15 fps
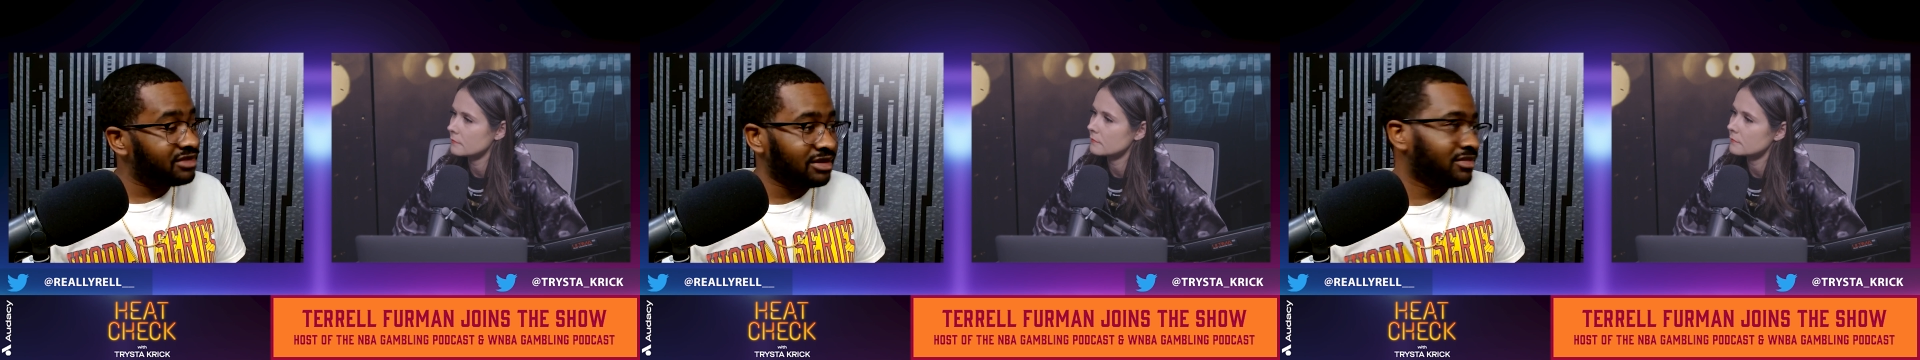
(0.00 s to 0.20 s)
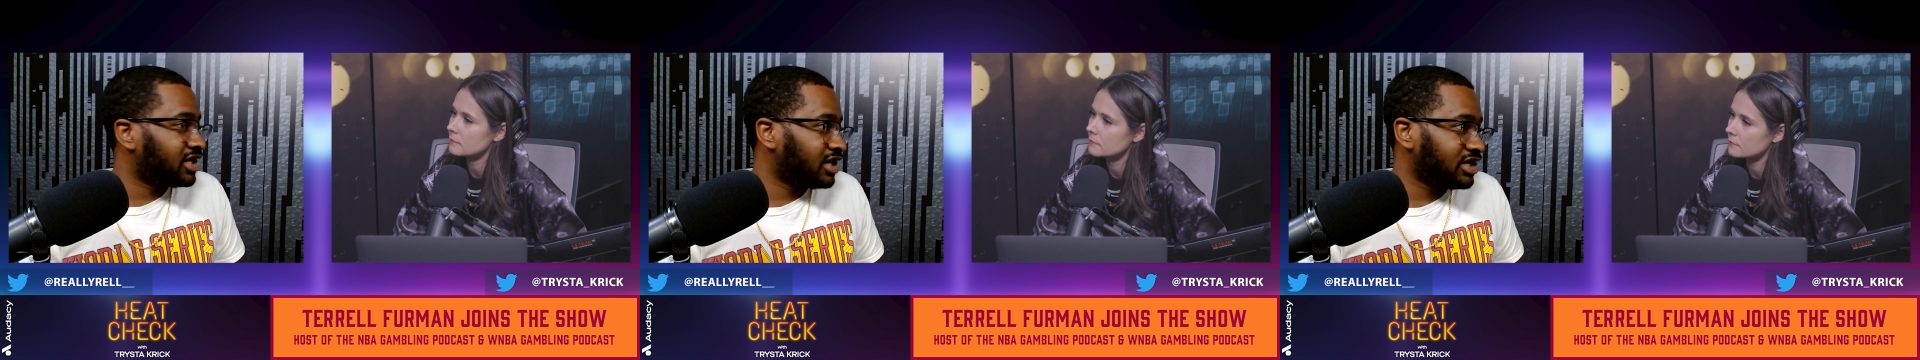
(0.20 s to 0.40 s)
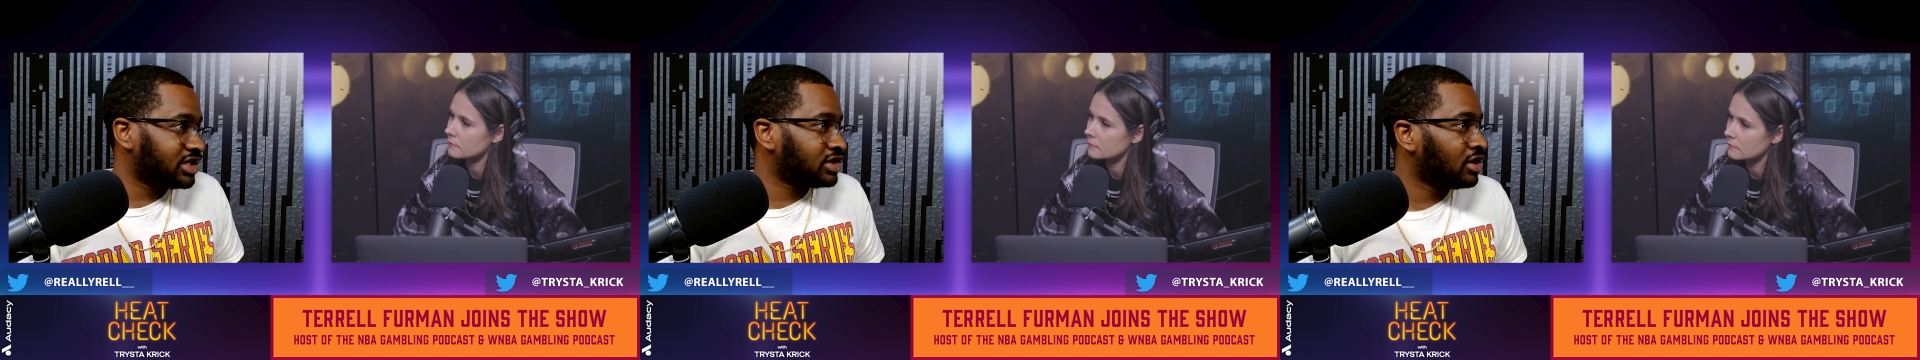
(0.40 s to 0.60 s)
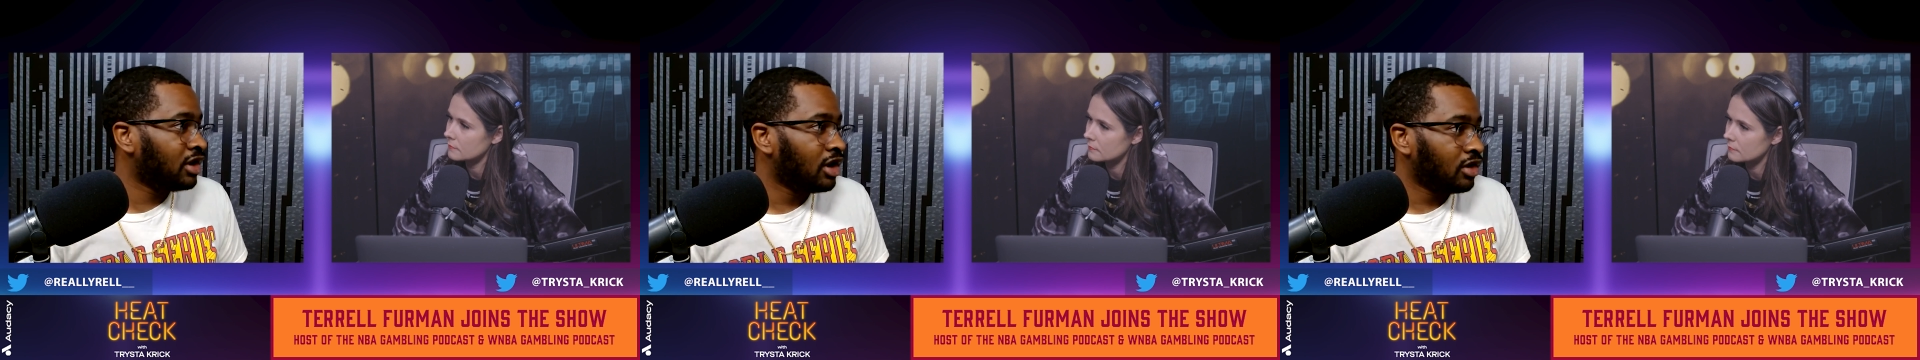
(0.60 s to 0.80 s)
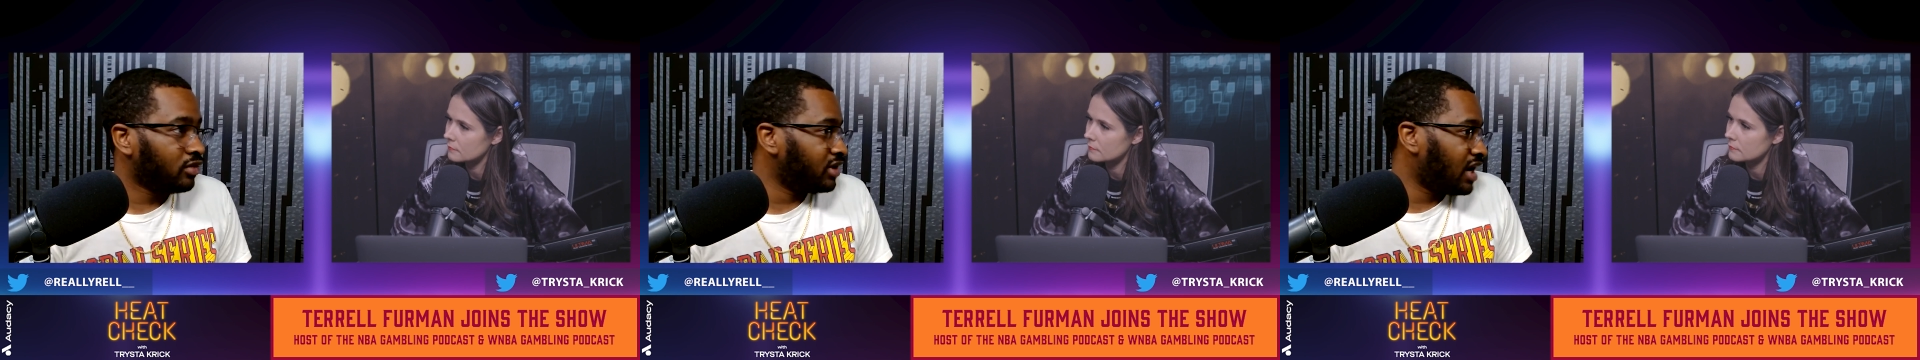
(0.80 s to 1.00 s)
Speaker 1: because
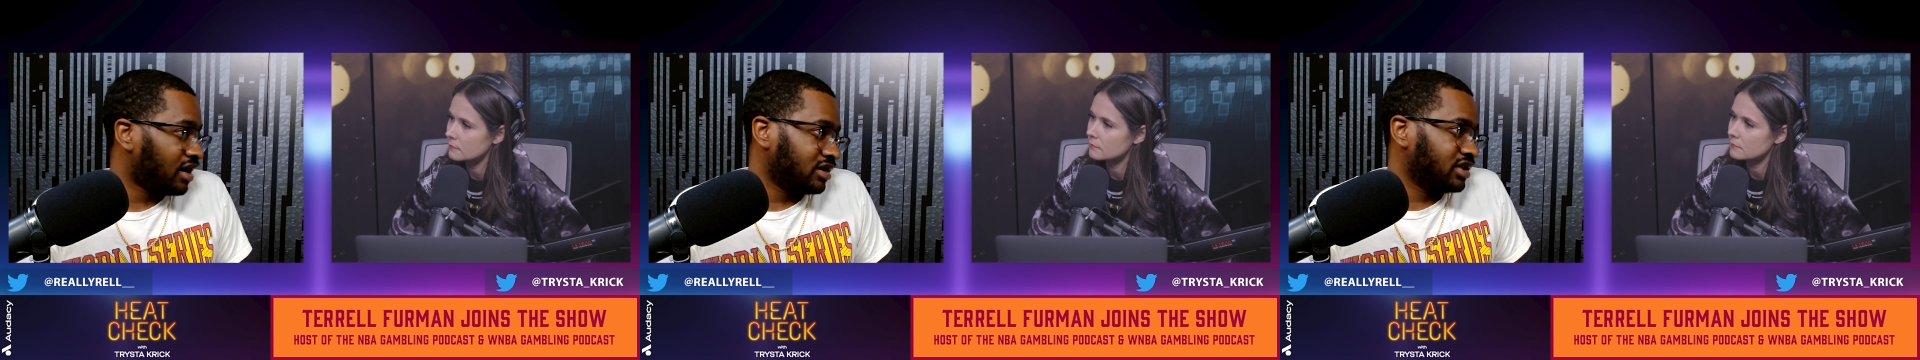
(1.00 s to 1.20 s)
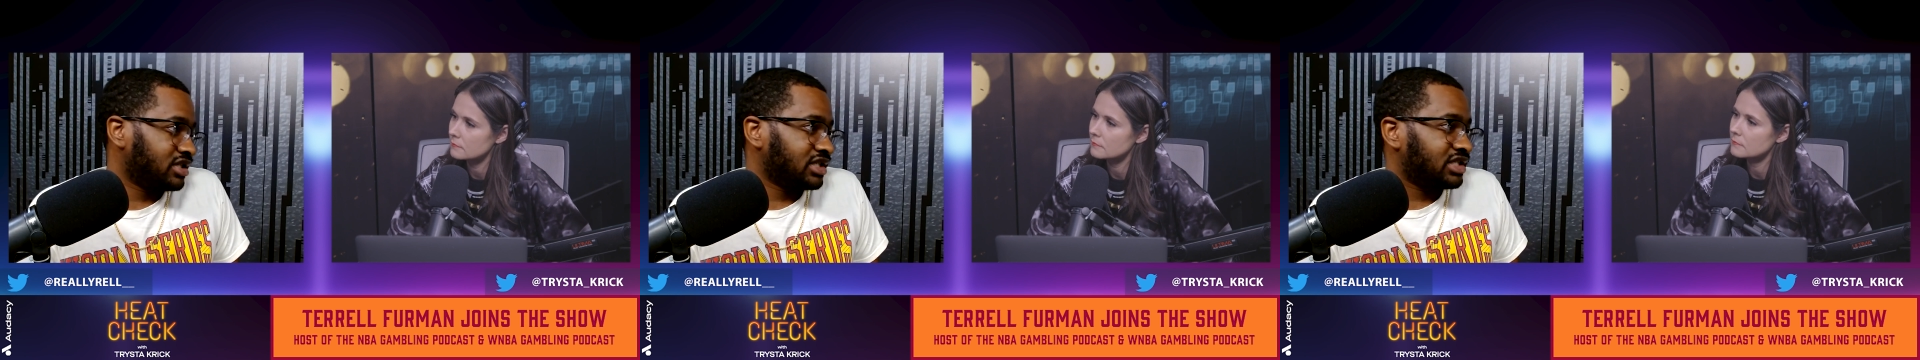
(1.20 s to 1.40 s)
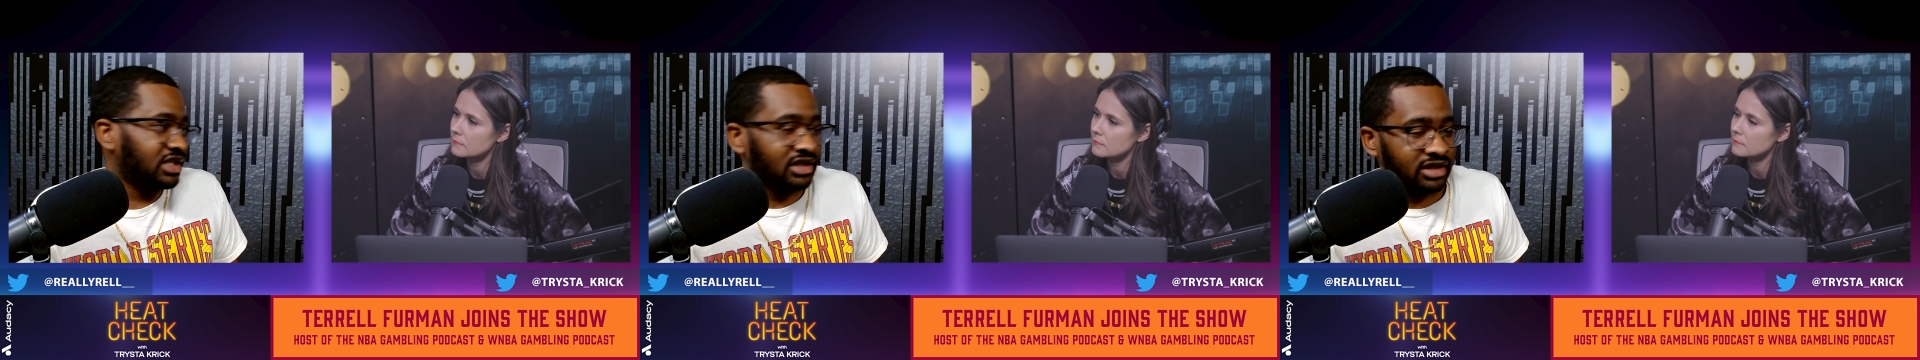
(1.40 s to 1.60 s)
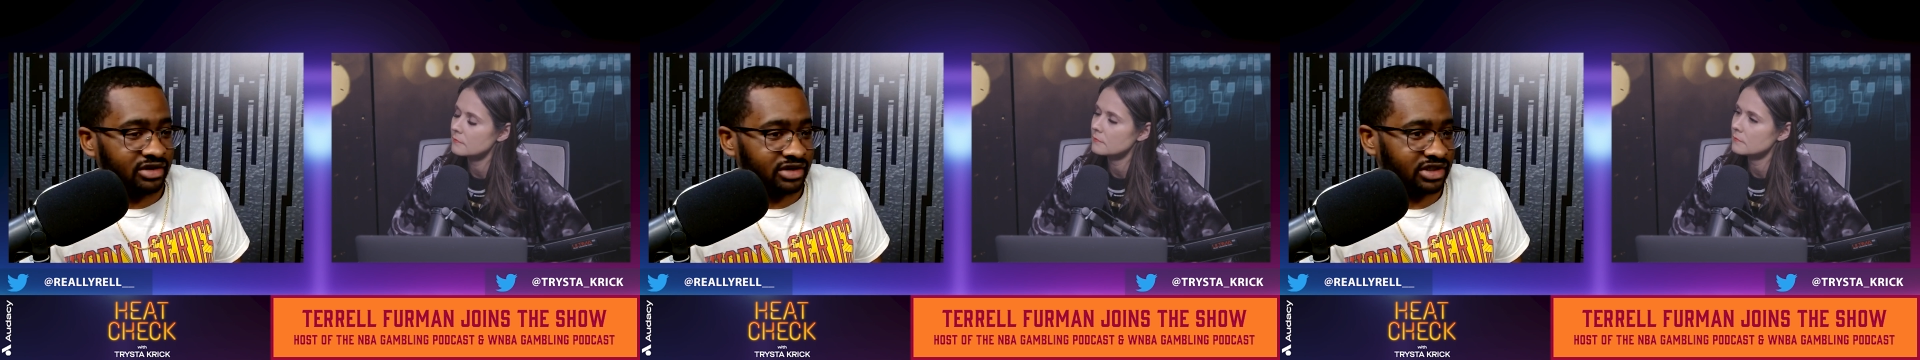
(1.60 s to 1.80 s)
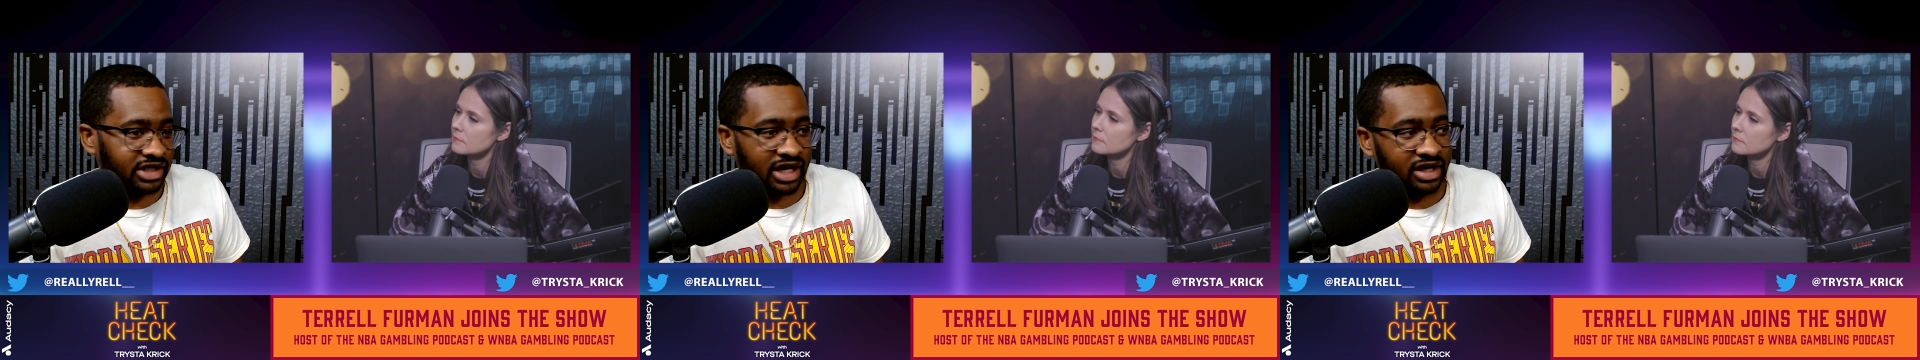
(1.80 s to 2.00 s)
we're not going to just sit here and
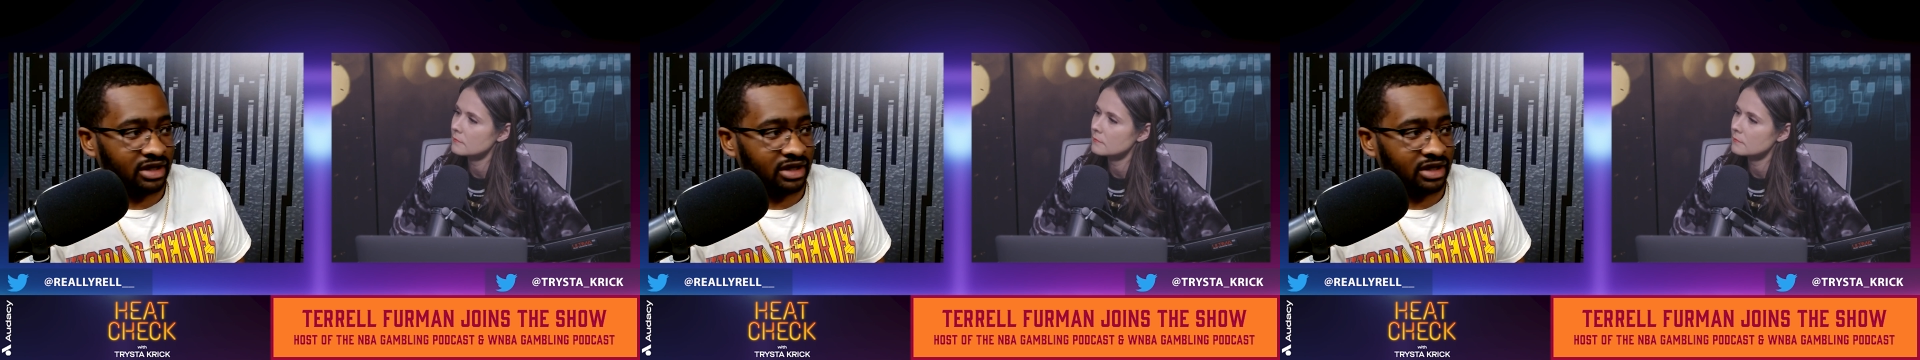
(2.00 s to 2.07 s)
tank